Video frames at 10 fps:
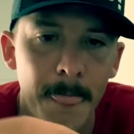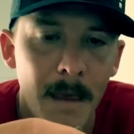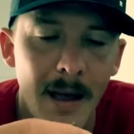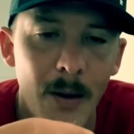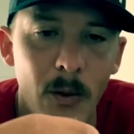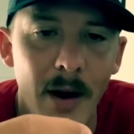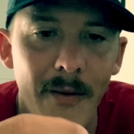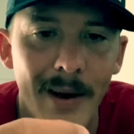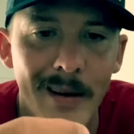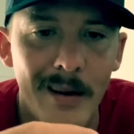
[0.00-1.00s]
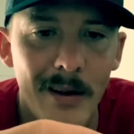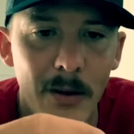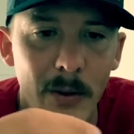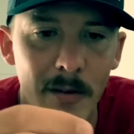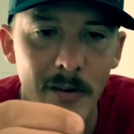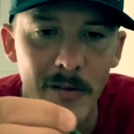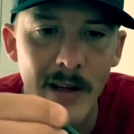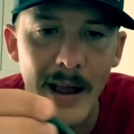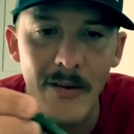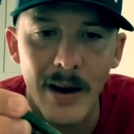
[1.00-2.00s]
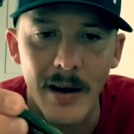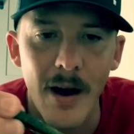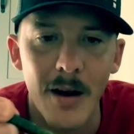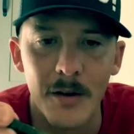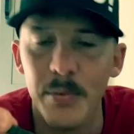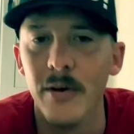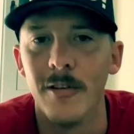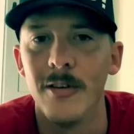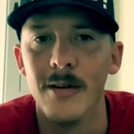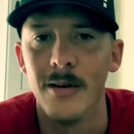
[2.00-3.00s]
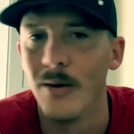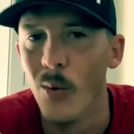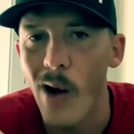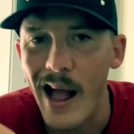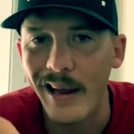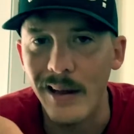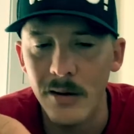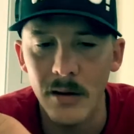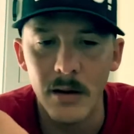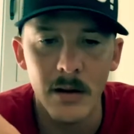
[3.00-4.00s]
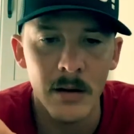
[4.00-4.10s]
And what I like to do is just take like an octopus hook or a wacky hook